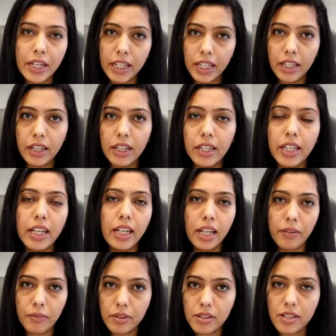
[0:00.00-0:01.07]
integrity
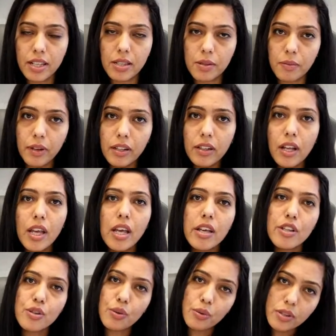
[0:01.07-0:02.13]
levels as well.
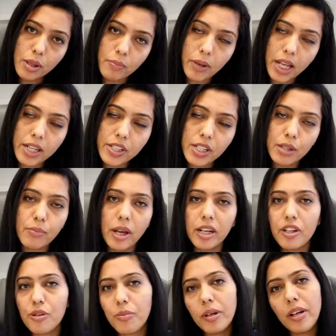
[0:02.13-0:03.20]
So supply chain
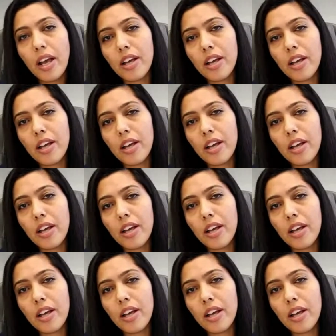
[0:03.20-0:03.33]
management